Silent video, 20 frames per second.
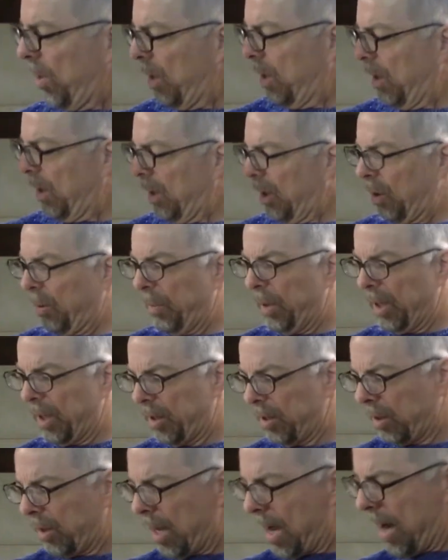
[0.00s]
want a little bit
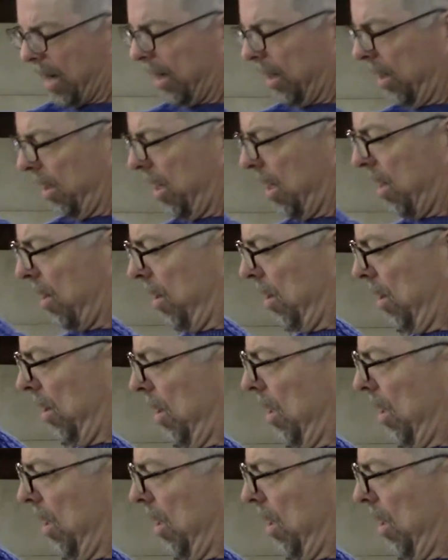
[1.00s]
of slack in there,